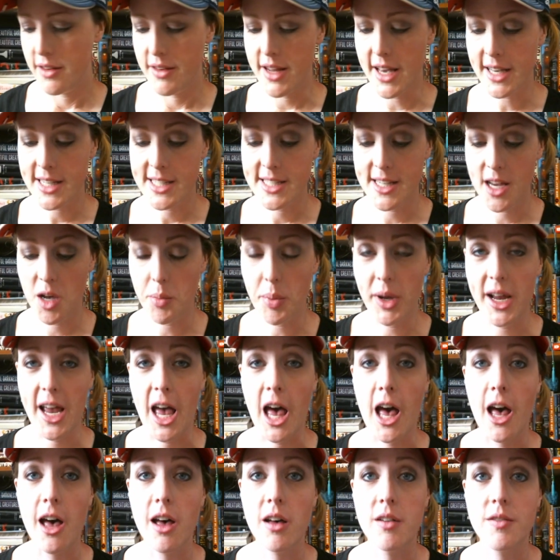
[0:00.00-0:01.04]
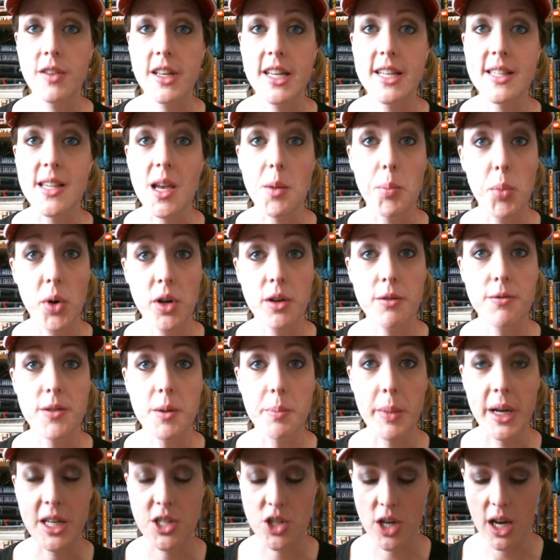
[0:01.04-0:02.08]
Next up I have is a book from
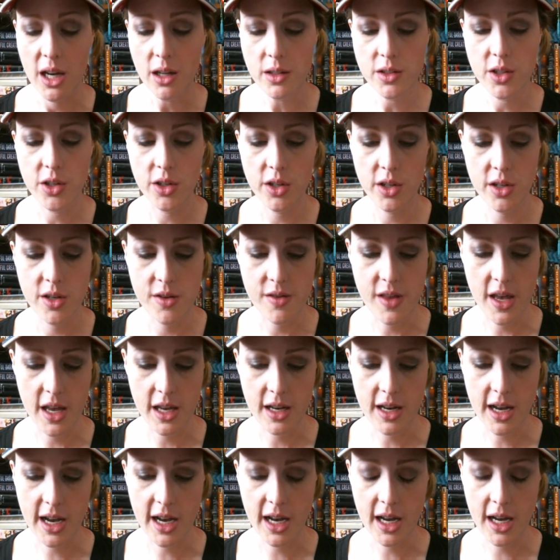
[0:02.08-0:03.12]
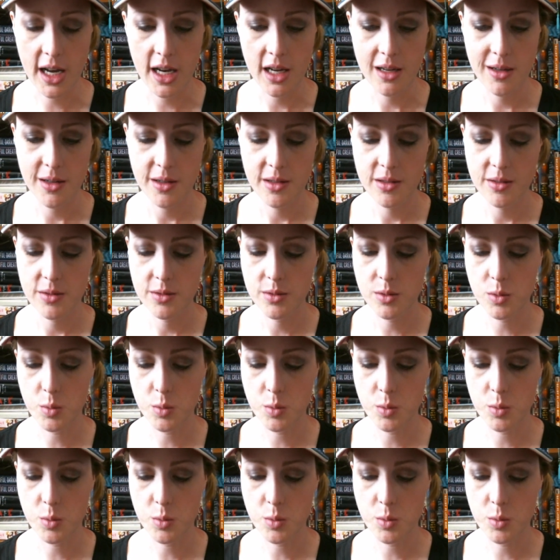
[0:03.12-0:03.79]
my childhood that I